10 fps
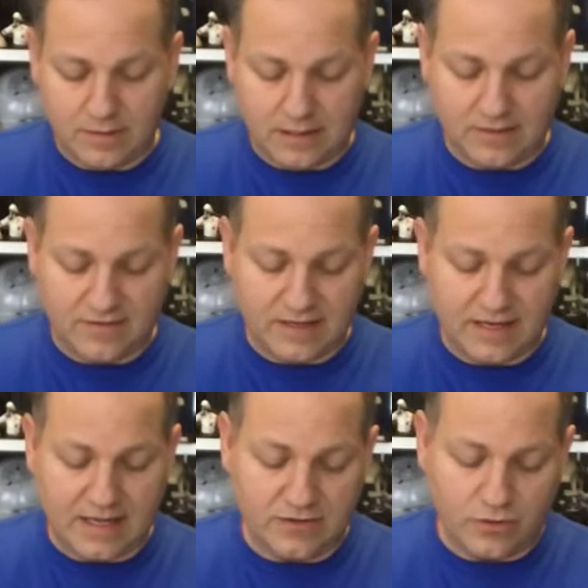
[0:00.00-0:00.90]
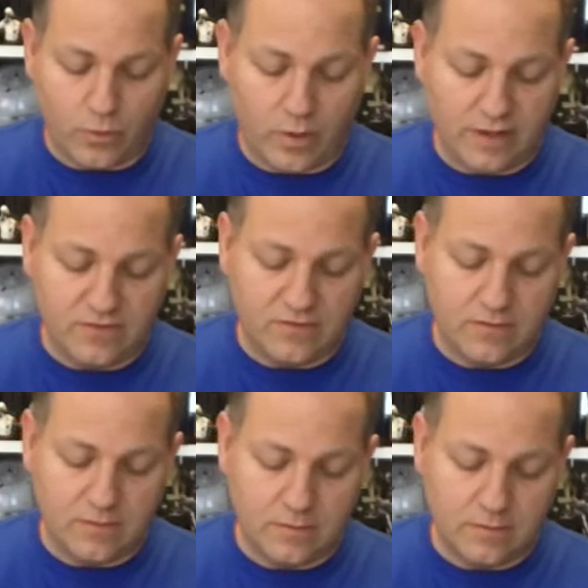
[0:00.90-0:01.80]
and I'll say it again, toys
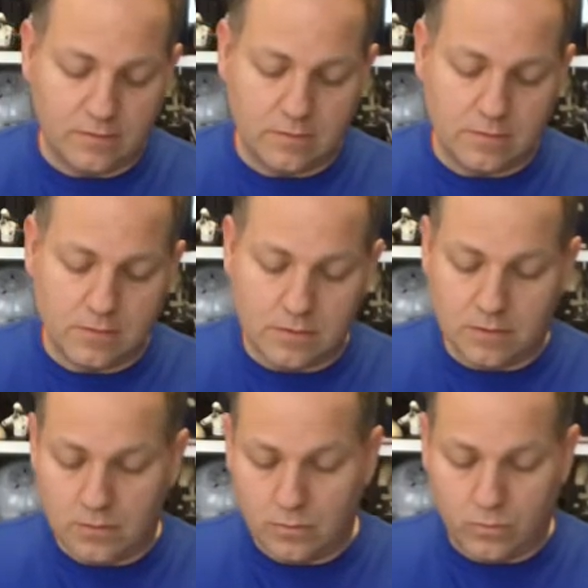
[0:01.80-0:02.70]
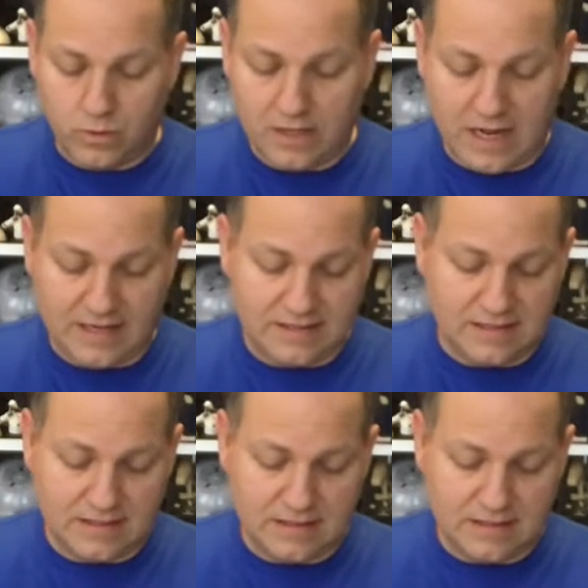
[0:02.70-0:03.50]
were not,